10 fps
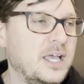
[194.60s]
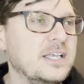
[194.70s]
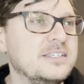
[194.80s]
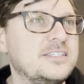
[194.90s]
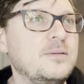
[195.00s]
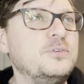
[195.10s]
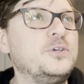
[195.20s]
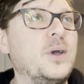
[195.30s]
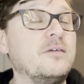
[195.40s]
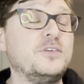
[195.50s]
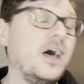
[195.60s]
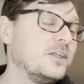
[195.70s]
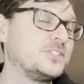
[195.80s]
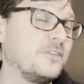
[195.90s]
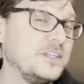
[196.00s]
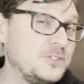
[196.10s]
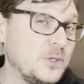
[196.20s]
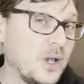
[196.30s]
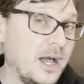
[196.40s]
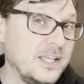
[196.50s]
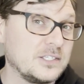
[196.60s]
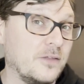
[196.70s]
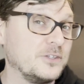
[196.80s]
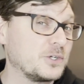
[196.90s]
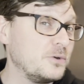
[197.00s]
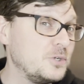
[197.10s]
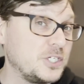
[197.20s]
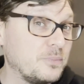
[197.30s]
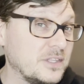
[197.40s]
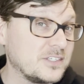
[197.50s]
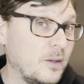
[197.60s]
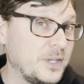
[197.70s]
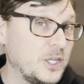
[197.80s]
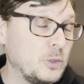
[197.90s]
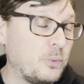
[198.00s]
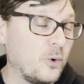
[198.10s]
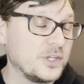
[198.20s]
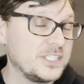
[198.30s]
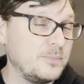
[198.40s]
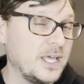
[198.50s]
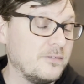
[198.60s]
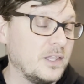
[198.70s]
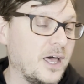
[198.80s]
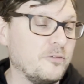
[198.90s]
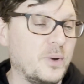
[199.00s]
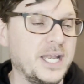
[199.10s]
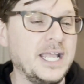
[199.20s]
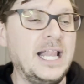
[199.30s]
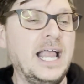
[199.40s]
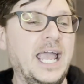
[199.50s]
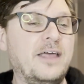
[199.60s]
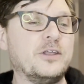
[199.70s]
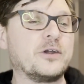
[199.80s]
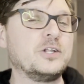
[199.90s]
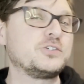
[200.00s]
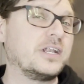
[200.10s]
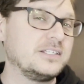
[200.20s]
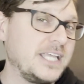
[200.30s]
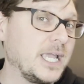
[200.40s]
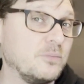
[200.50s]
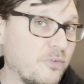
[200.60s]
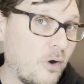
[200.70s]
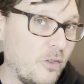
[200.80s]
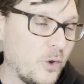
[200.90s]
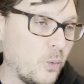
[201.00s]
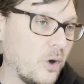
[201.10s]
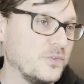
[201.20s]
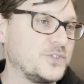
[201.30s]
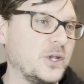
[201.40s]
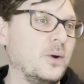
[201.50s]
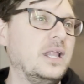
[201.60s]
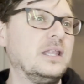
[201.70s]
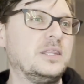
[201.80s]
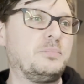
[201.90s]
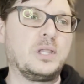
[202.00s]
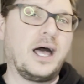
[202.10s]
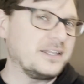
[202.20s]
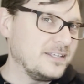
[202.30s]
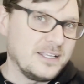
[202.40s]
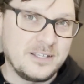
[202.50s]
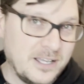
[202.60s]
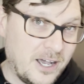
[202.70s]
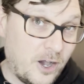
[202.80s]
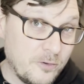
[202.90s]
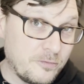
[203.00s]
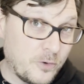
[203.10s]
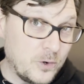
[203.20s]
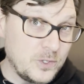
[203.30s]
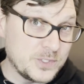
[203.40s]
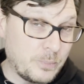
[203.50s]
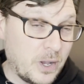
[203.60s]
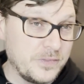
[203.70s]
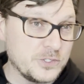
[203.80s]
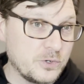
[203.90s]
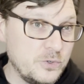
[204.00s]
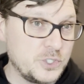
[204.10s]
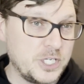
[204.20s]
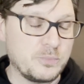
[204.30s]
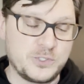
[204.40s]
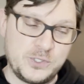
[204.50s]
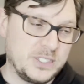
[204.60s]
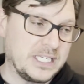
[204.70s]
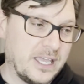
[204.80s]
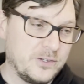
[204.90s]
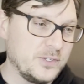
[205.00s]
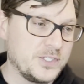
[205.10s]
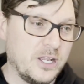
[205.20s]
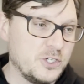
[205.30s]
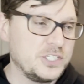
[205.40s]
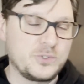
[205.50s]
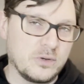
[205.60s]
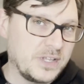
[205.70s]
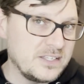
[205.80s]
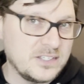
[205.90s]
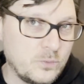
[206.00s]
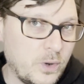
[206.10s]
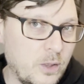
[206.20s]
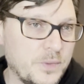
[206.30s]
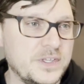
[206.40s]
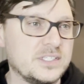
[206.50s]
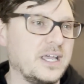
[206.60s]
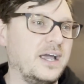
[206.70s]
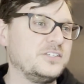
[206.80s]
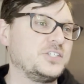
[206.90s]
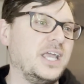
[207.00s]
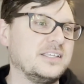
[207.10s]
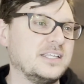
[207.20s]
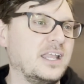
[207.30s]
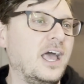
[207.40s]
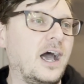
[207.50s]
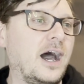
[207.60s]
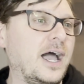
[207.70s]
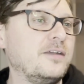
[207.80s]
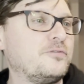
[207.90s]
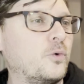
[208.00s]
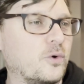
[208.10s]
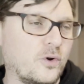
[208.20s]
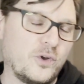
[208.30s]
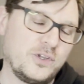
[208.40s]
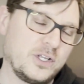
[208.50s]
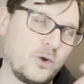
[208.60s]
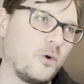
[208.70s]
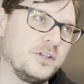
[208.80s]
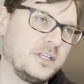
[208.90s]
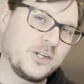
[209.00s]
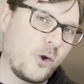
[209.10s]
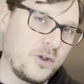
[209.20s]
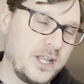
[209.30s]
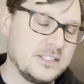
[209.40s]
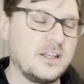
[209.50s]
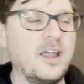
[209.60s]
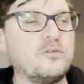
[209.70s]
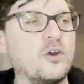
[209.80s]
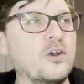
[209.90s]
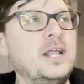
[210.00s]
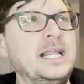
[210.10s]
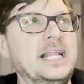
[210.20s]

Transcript: seem to have knowledge that these two guys on this cruise ship that's coming into port seem to have a lot of money, and they're going to try to take them for all they're worth. So the plot unfurls upon this cruise ship. Suzy Kendall's there. She sort of gets in well with these guys. She has an eye for Gordon, and Gordon has an eye for her.